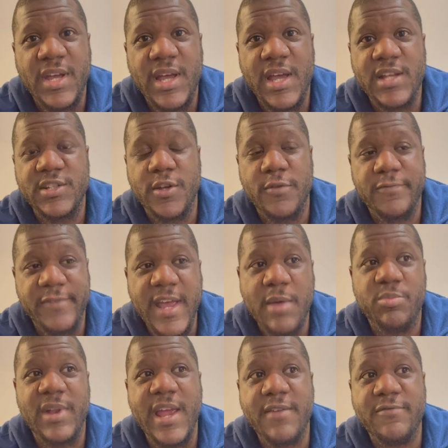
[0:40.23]
Uh, so fair
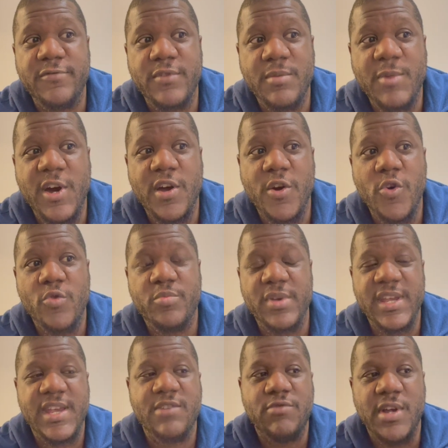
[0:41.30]
play for him. I hope
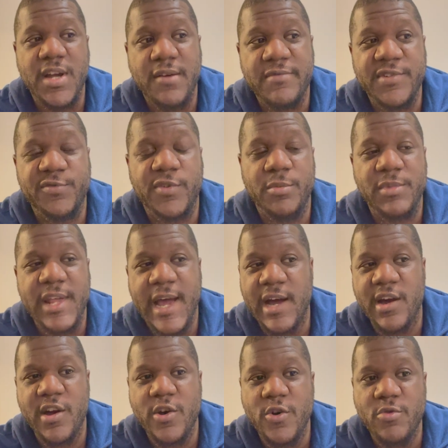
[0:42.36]
he recovers from that.
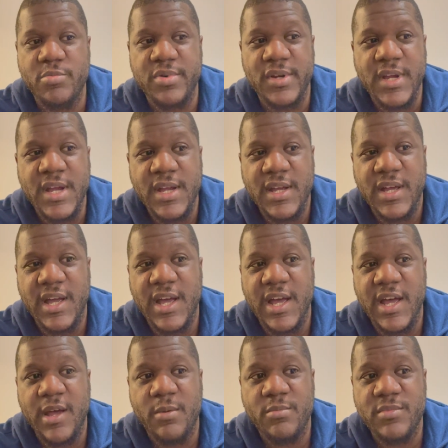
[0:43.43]
I hope
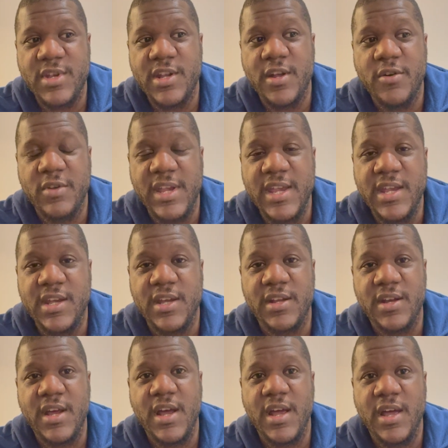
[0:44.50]
um, you know he
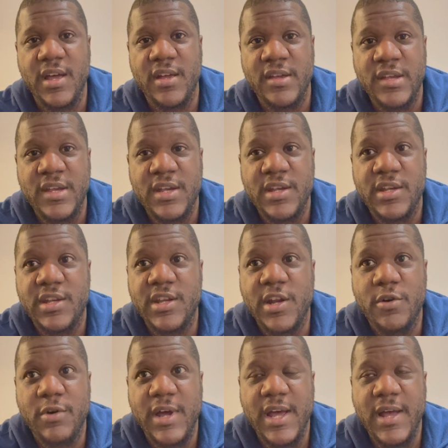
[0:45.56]
can uh, you
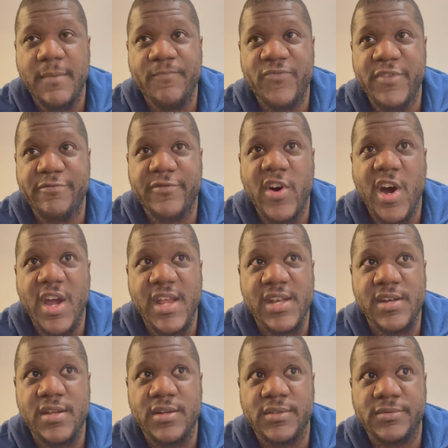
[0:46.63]
know um, find